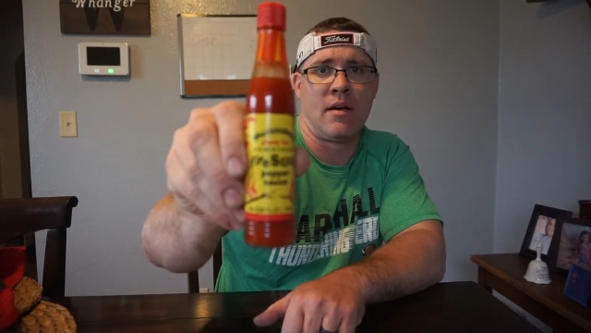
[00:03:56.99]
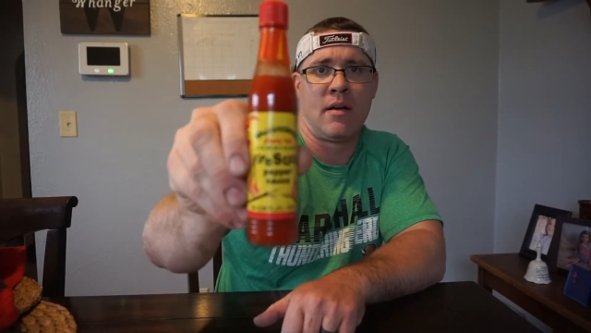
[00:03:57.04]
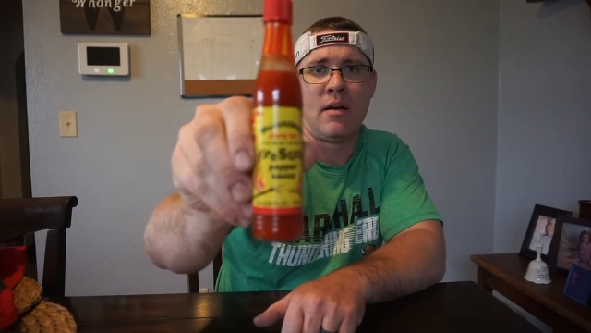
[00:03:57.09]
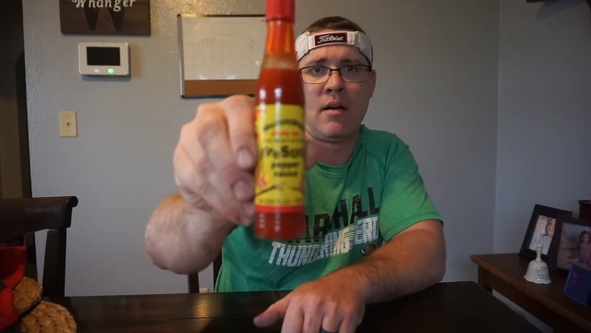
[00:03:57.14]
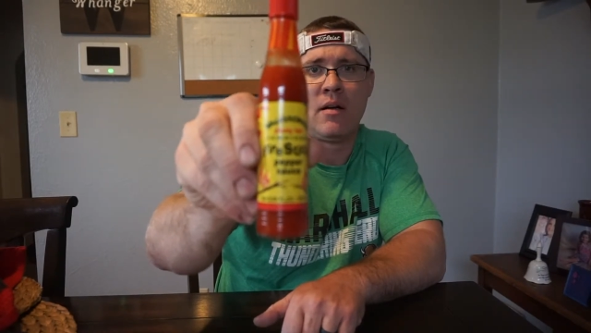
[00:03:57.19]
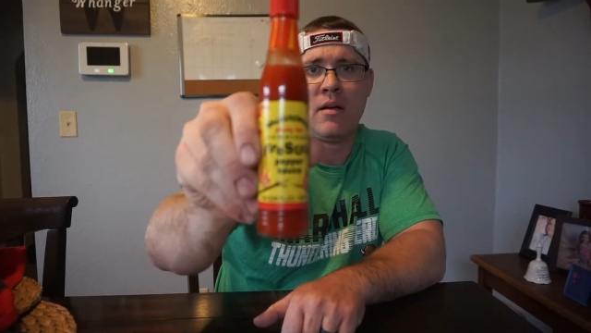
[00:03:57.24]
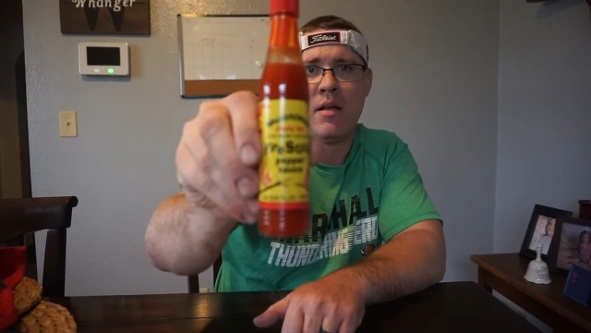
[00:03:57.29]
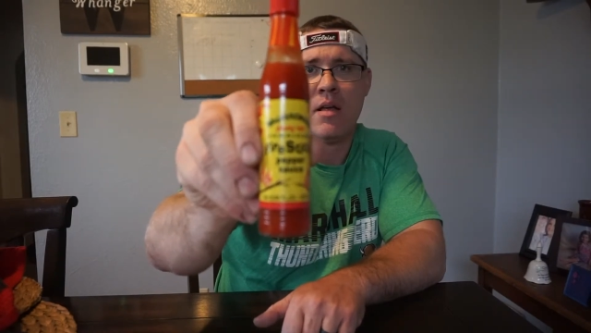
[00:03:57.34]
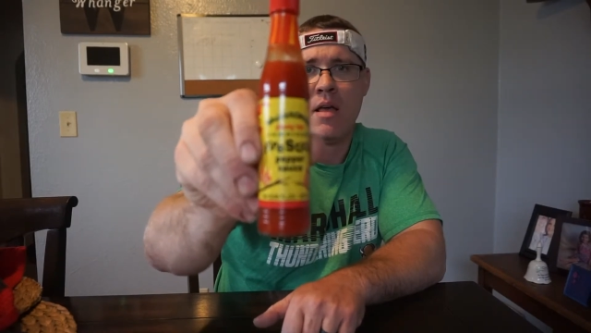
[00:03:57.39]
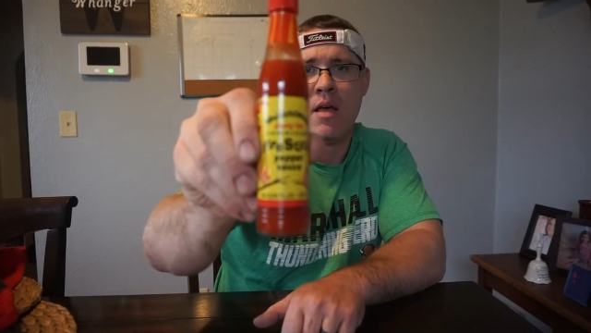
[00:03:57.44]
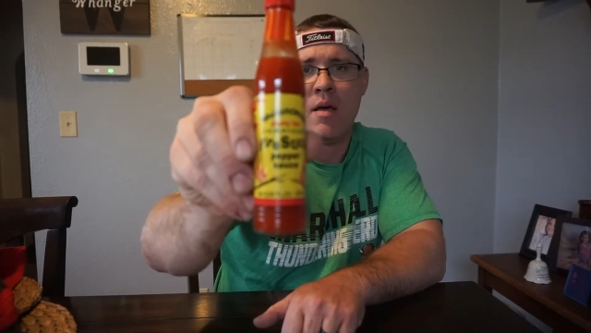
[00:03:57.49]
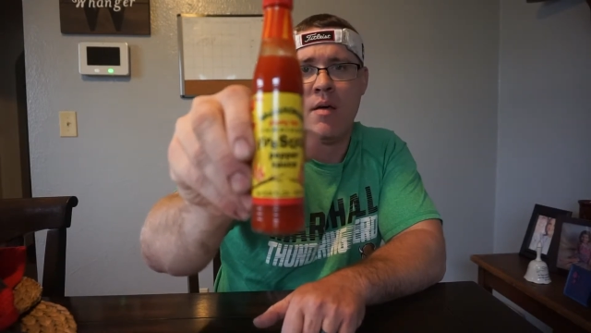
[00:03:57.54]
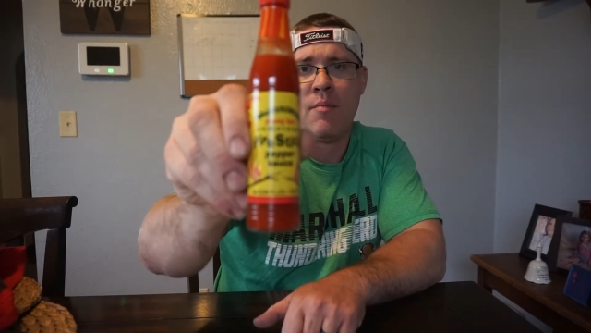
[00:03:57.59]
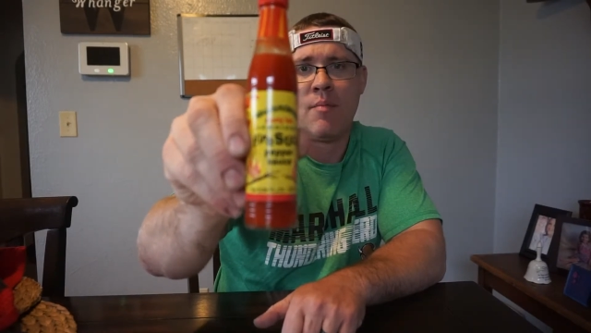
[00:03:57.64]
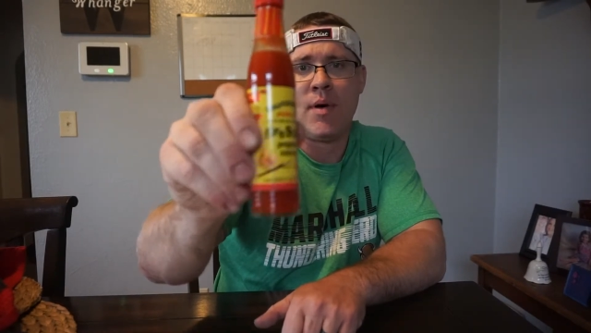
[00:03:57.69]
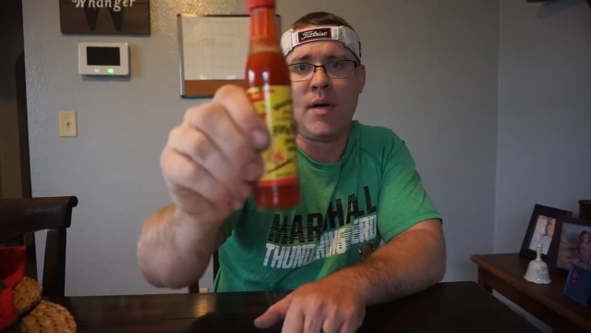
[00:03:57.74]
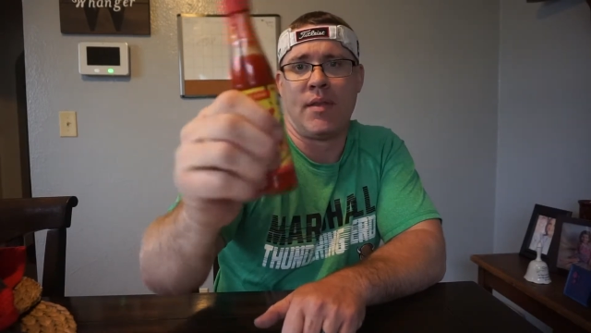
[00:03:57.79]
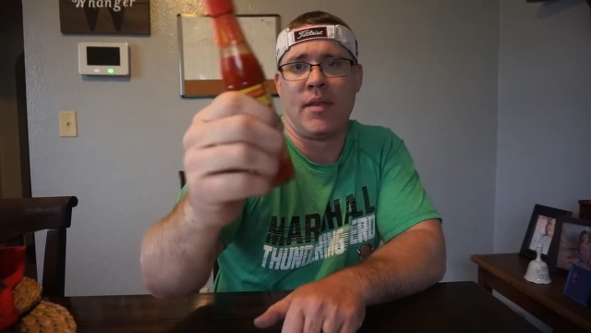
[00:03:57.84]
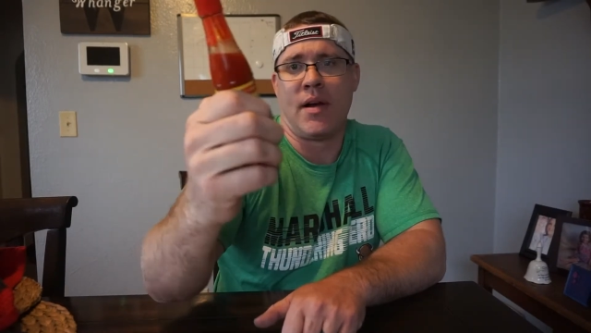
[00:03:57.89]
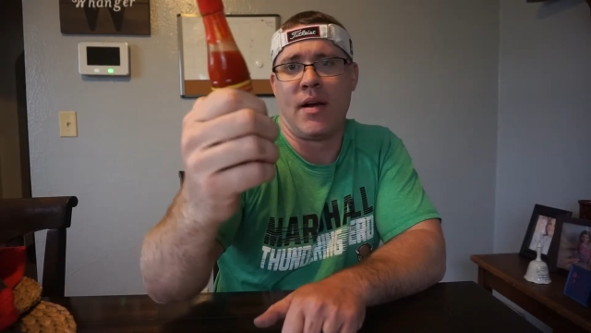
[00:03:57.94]
all.
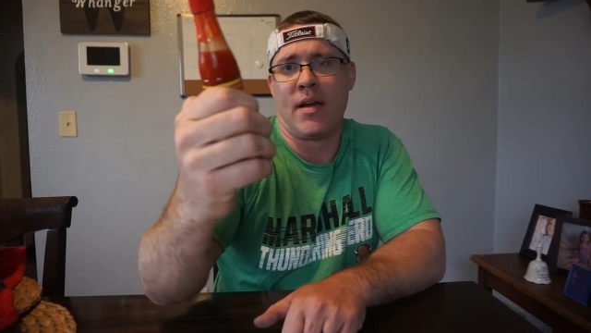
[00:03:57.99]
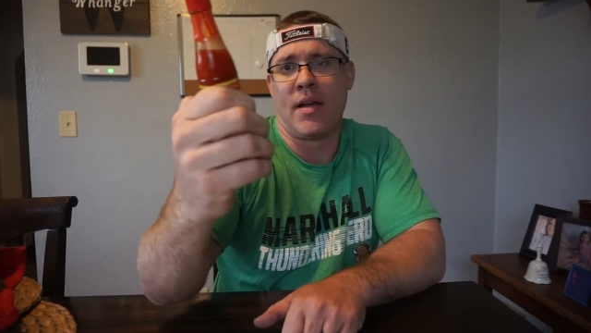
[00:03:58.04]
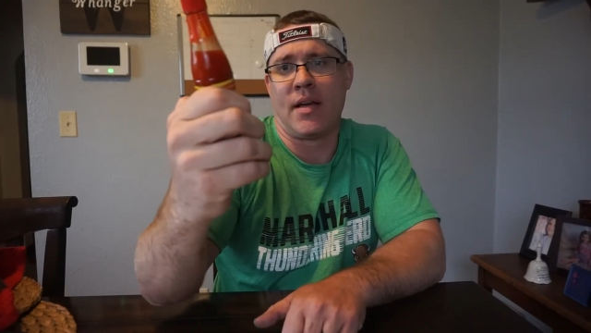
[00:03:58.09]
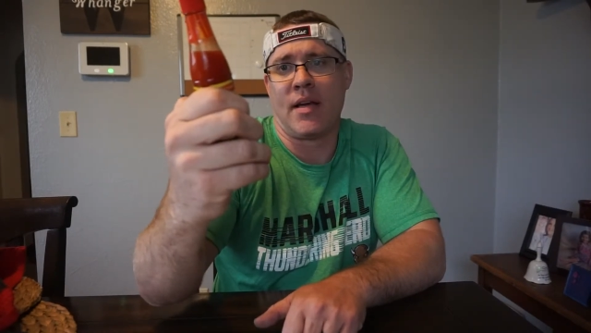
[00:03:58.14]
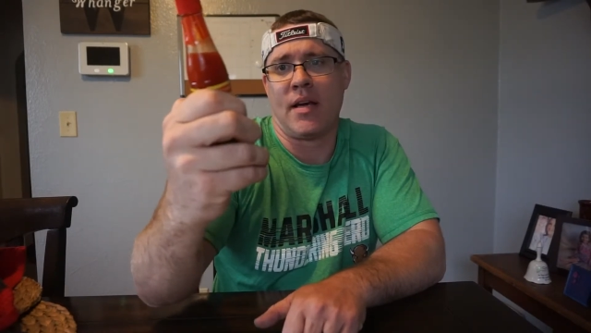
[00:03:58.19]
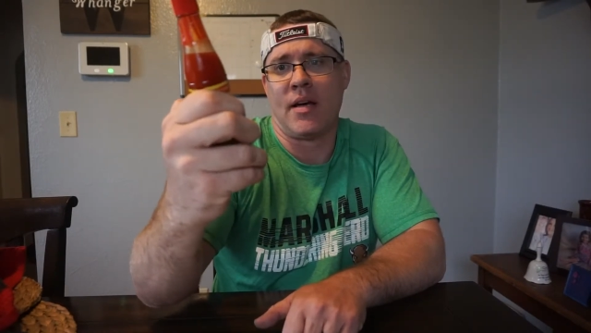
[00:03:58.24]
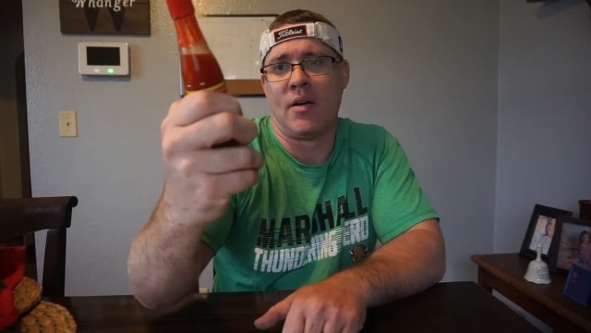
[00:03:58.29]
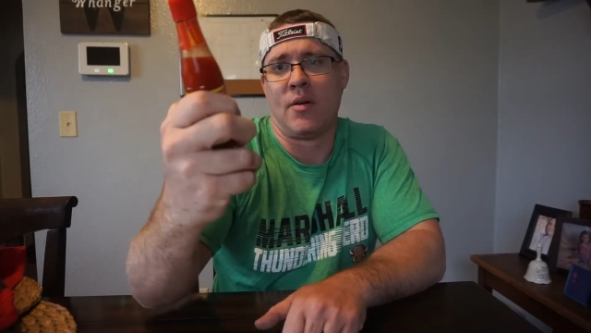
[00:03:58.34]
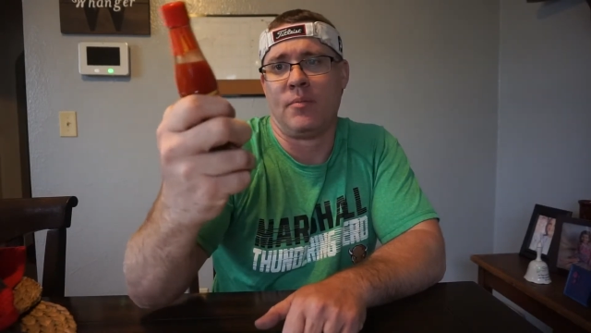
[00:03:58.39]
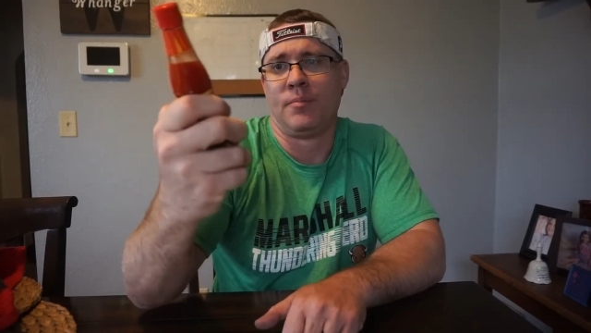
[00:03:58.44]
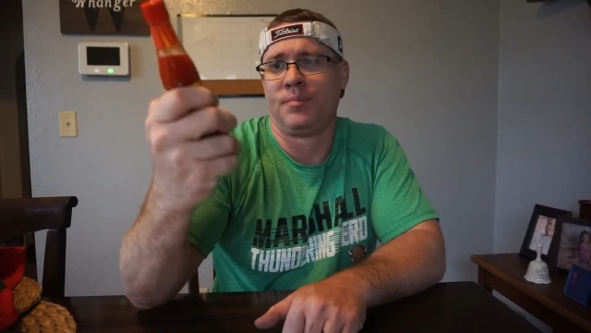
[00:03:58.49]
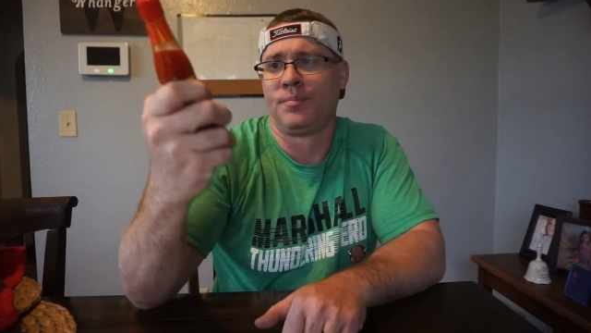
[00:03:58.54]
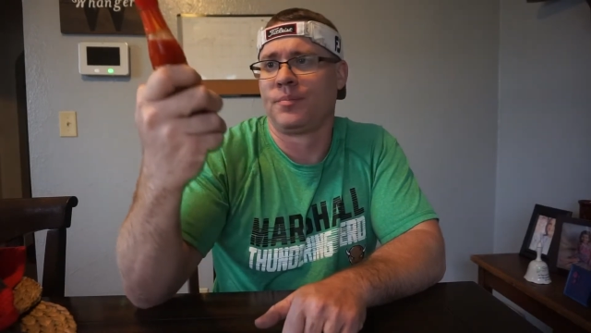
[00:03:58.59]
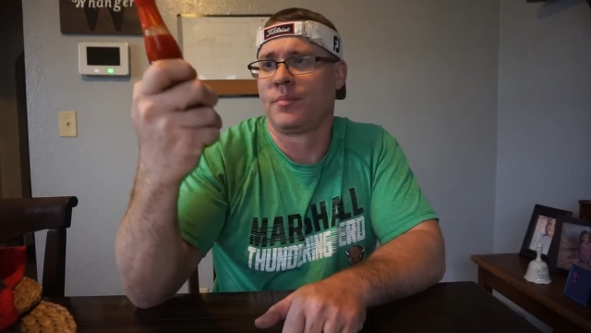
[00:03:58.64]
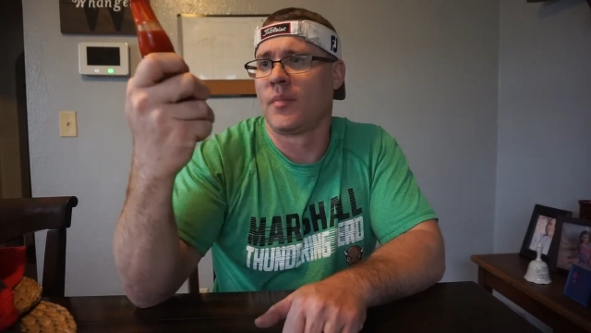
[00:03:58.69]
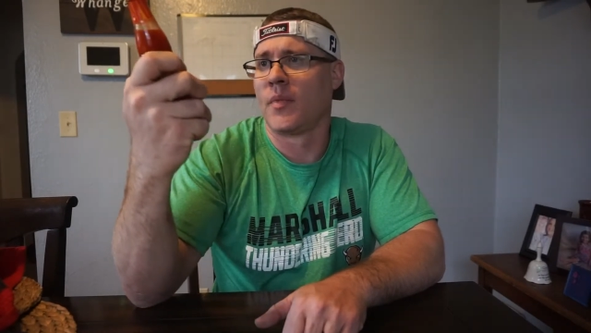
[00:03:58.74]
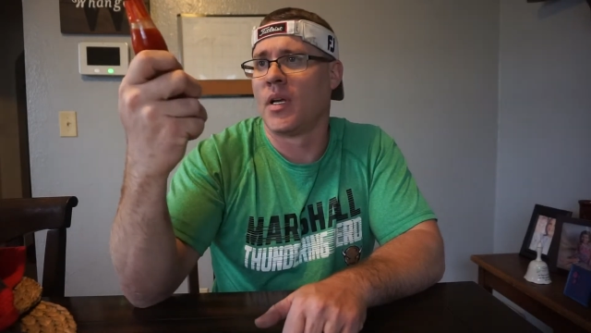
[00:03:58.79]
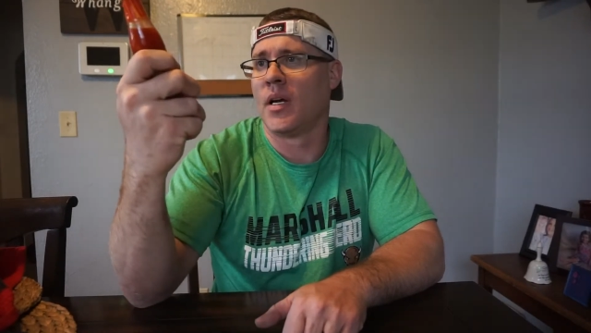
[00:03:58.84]
But there you go.